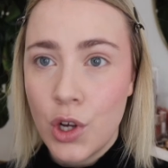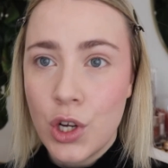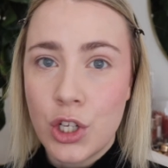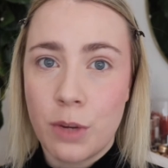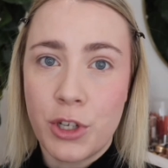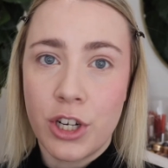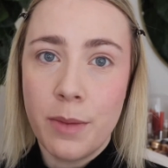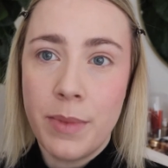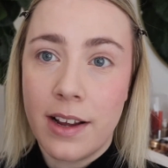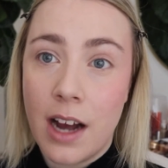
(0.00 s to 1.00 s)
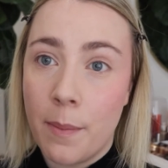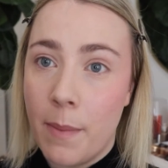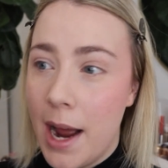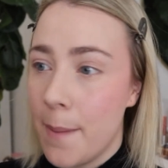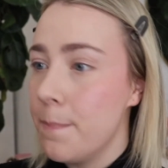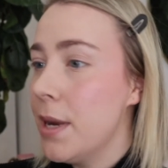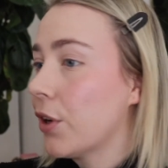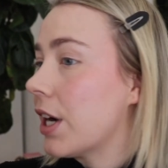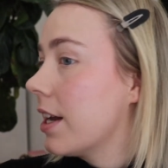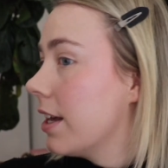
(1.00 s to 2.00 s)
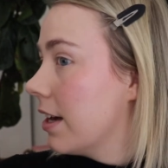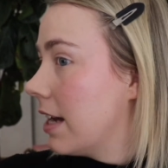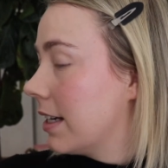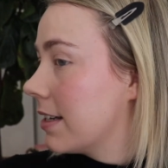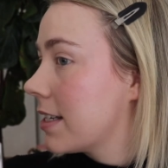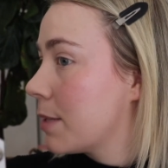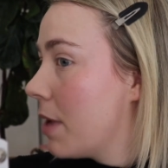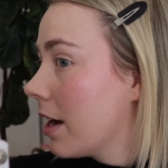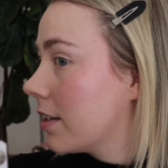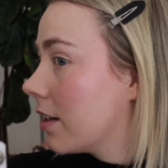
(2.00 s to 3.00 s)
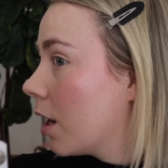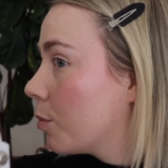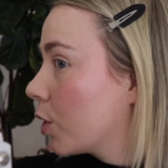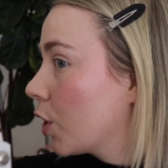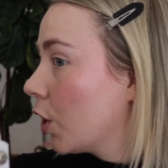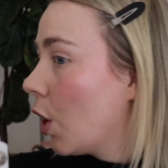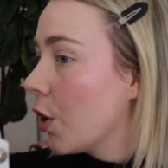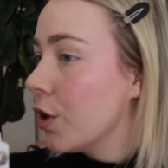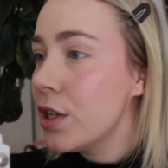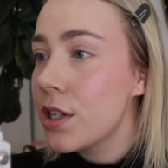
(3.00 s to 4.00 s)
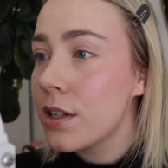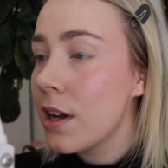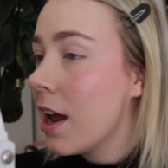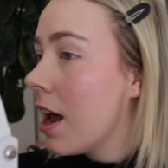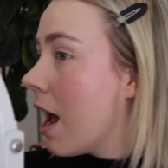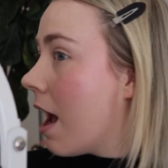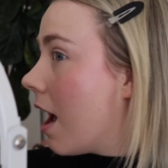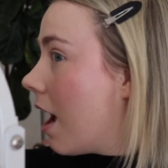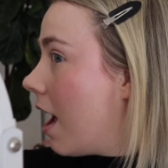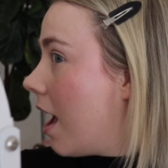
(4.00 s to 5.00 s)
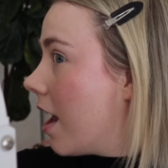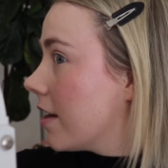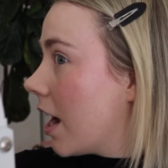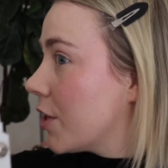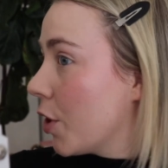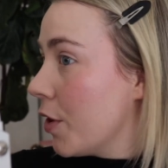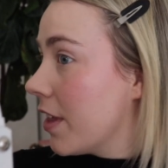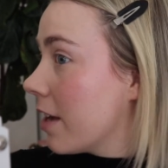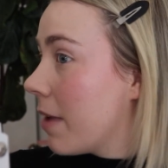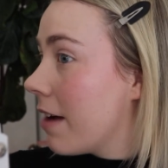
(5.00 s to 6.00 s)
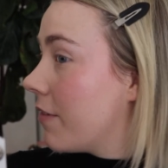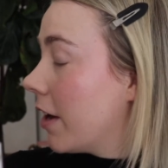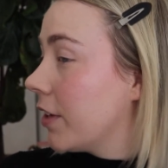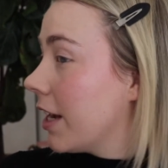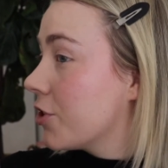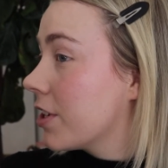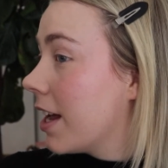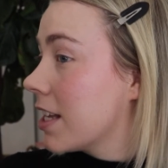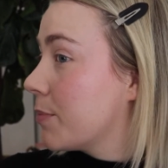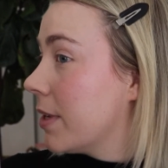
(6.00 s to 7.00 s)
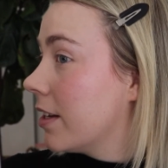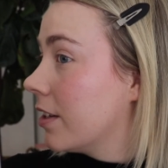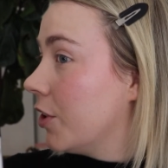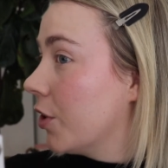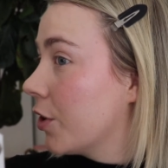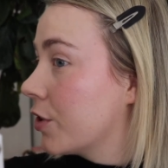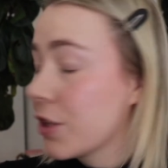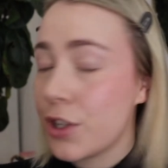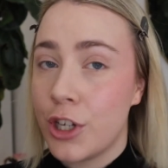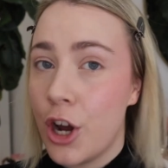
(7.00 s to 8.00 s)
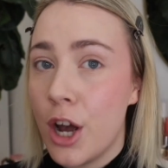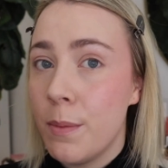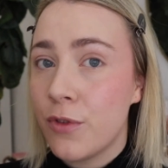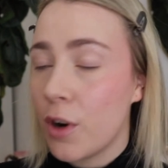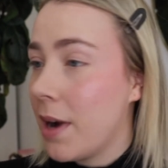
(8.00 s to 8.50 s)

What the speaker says: So I'm just gonna pick up my mirror here and inspect up close. And I don't think my foundation has been, you know, disturbed from